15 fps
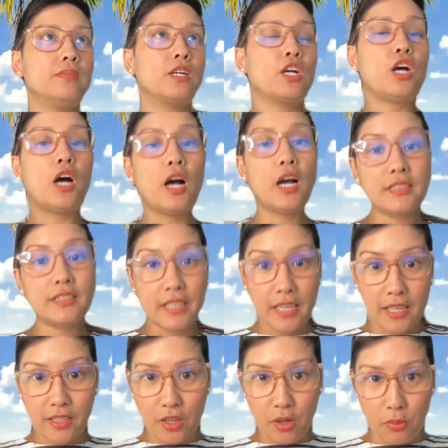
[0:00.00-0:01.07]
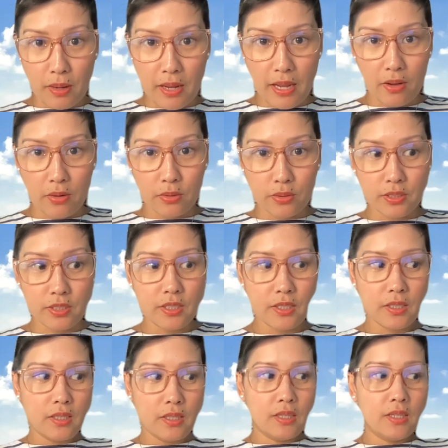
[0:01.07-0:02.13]
content around,
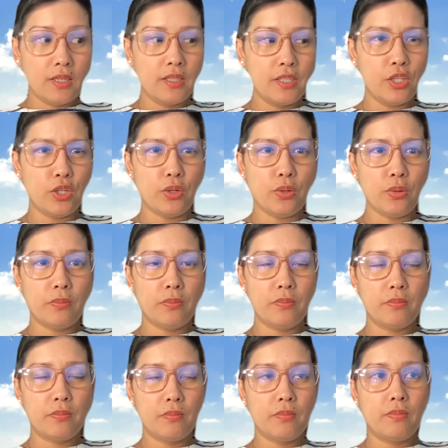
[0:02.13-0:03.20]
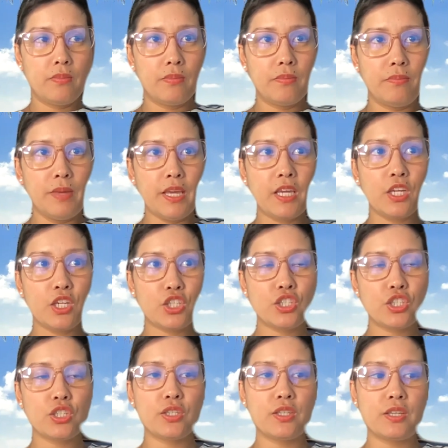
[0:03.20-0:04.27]
you know, making
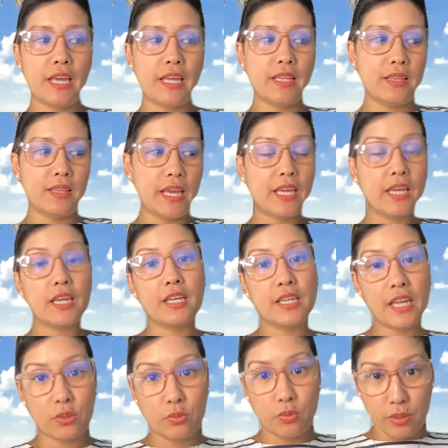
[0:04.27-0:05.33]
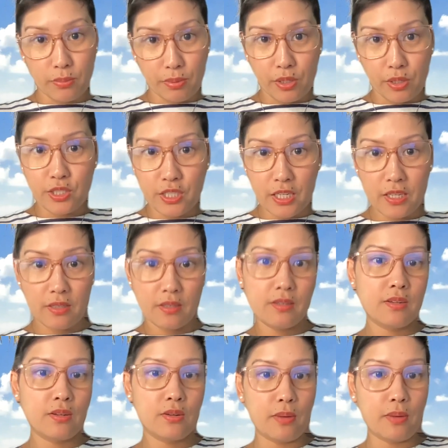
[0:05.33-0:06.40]
sure that they can connect with the person,
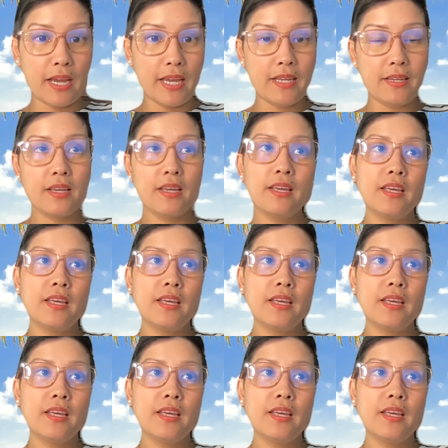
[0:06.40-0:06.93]
right?